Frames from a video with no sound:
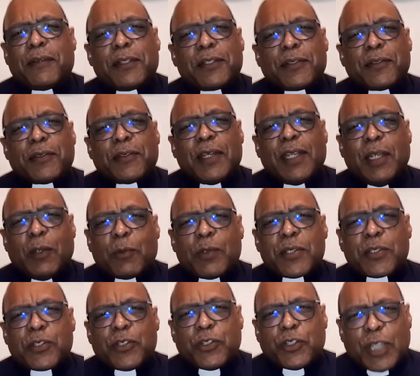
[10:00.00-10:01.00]
that he
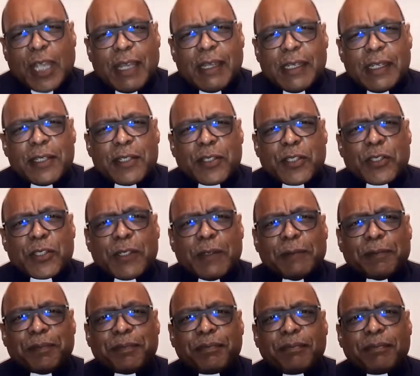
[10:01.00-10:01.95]
was jealous?